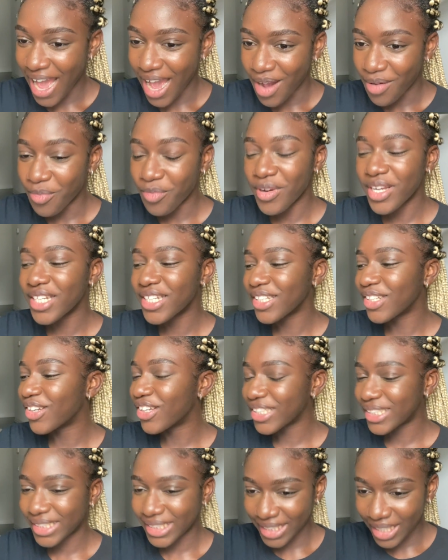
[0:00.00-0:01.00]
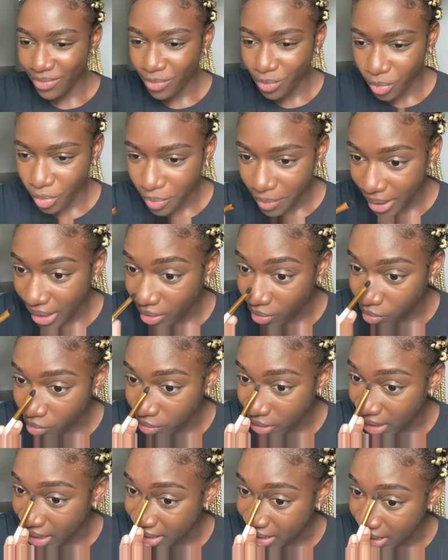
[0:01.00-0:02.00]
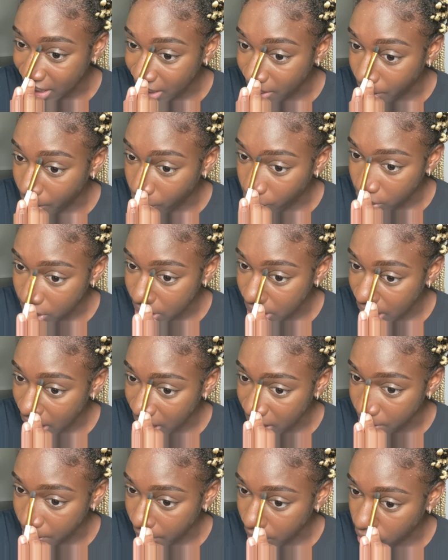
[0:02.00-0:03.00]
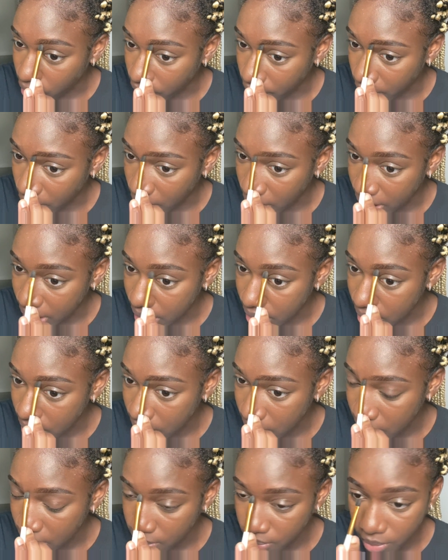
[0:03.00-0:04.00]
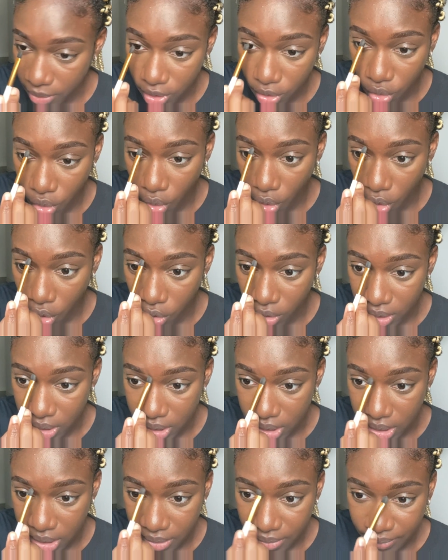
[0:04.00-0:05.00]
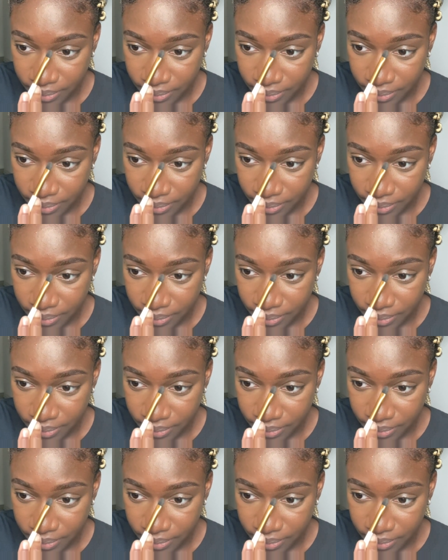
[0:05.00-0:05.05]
We did not see womanhood as an important aspect of our identity because